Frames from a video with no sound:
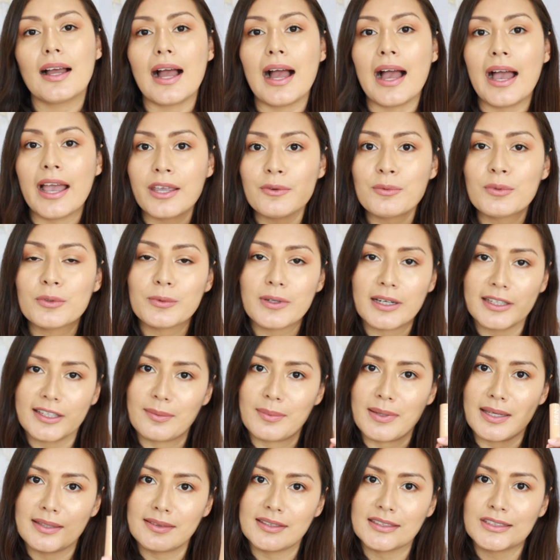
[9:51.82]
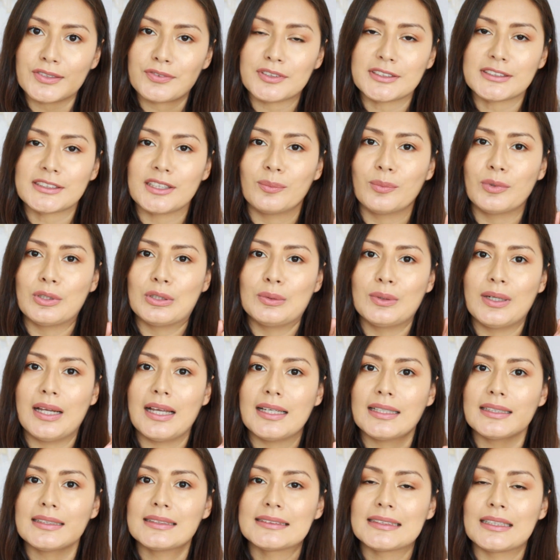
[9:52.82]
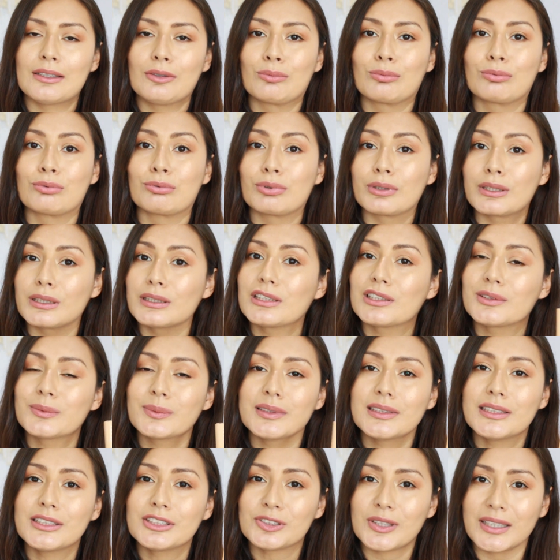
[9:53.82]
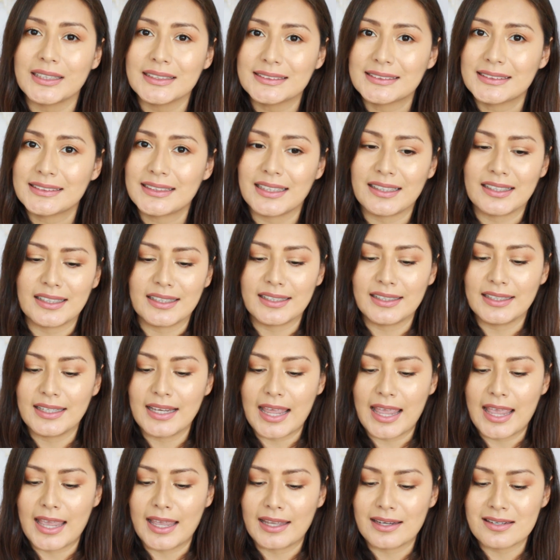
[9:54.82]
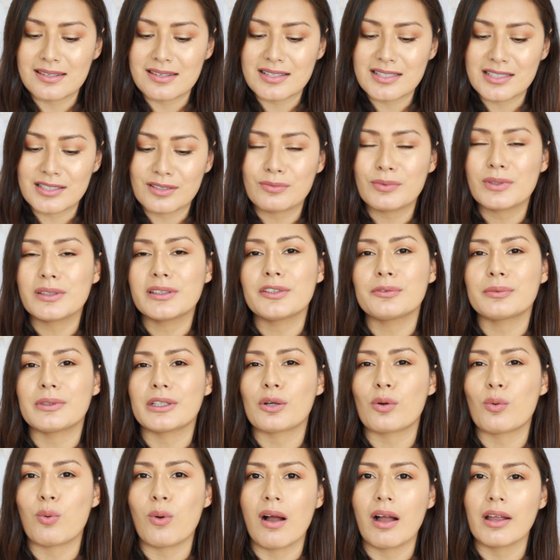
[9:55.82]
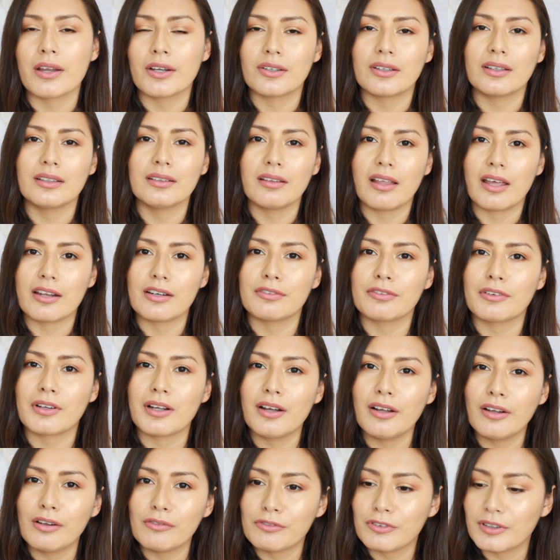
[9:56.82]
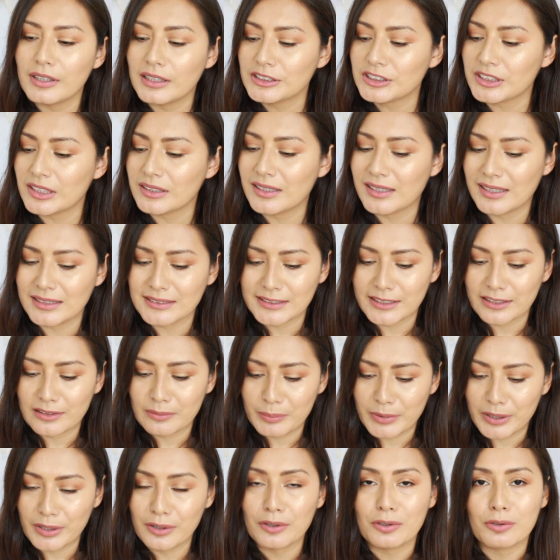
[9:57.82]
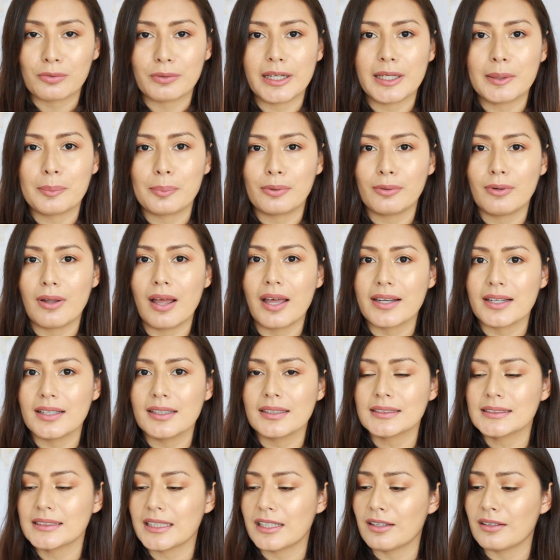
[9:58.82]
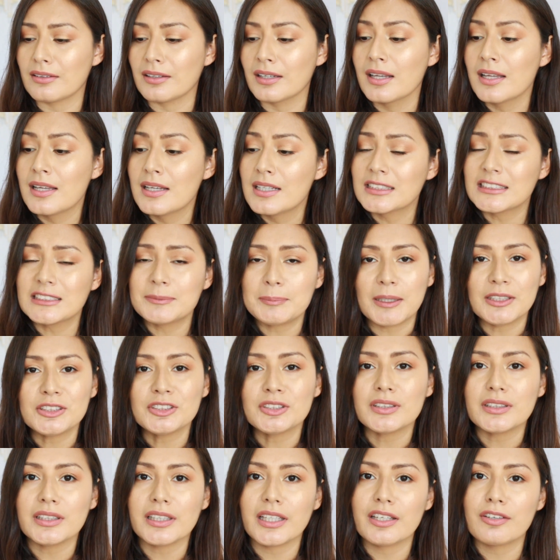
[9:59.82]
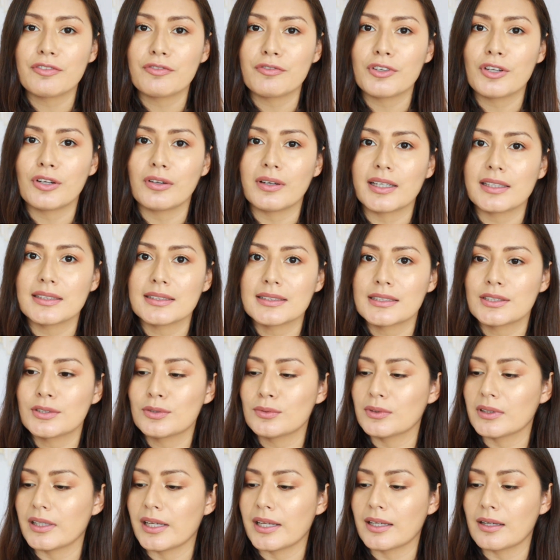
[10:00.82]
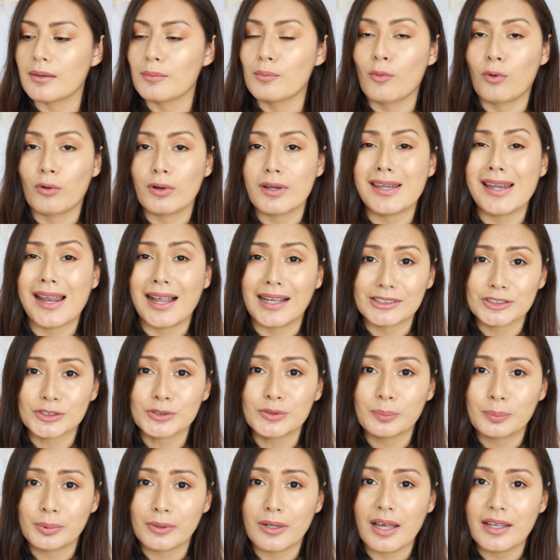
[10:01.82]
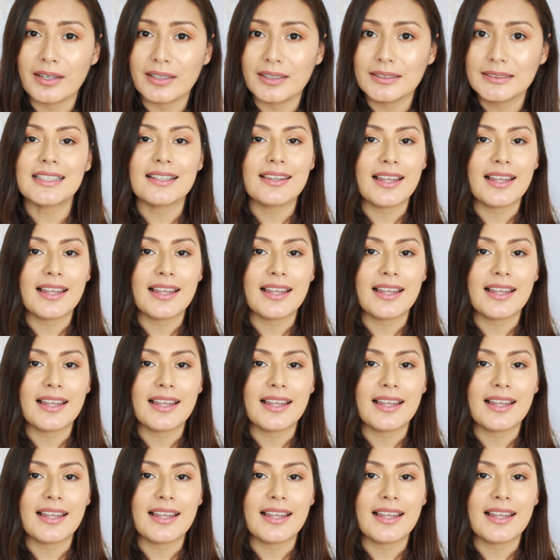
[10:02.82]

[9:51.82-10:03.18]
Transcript: I would recommend this for someone who has really dry skin and doesn't really require a lot of coverage. I think it's going to be a great product, and especially if you're into like more natural products.